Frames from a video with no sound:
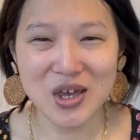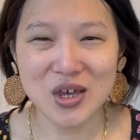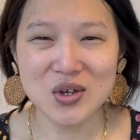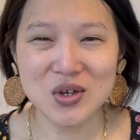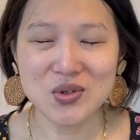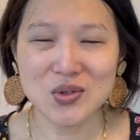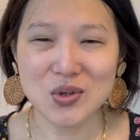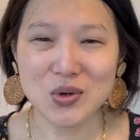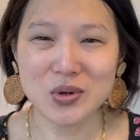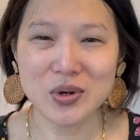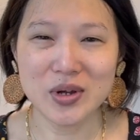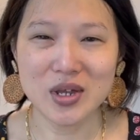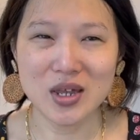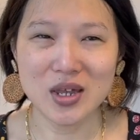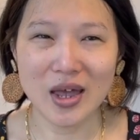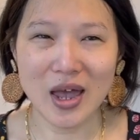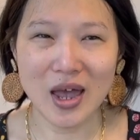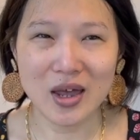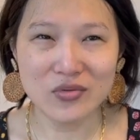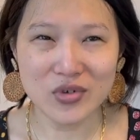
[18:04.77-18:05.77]
So
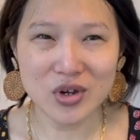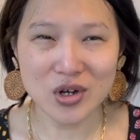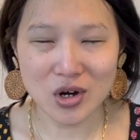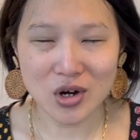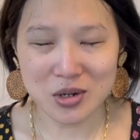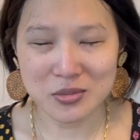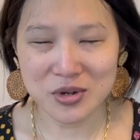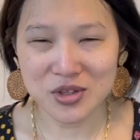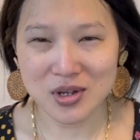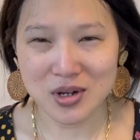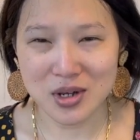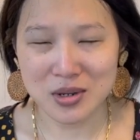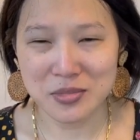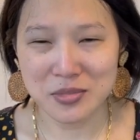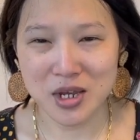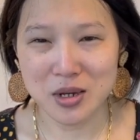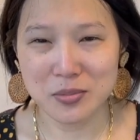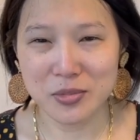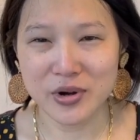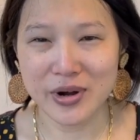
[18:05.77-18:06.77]
every garment that I
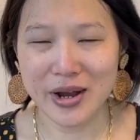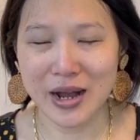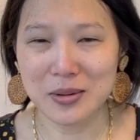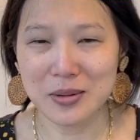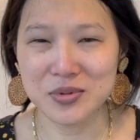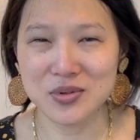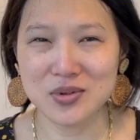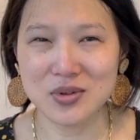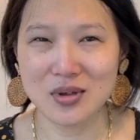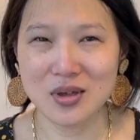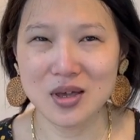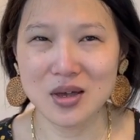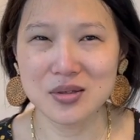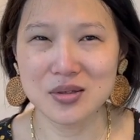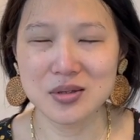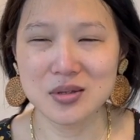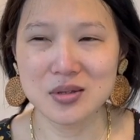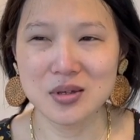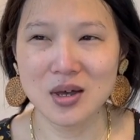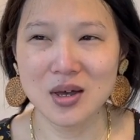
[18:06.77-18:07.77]
make perhaps
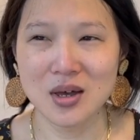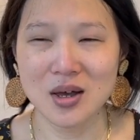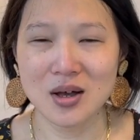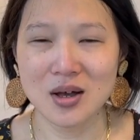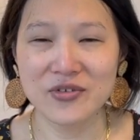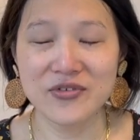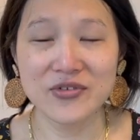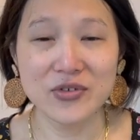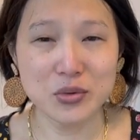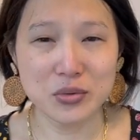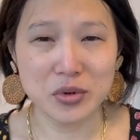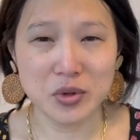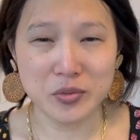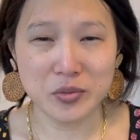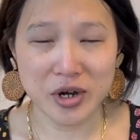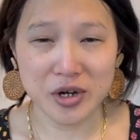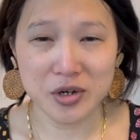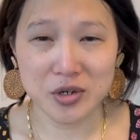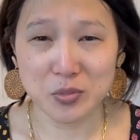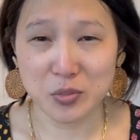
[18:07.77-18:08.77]
gets fewer
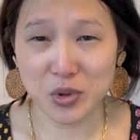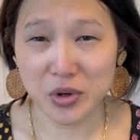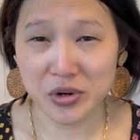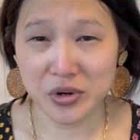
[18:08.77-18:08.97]
wears per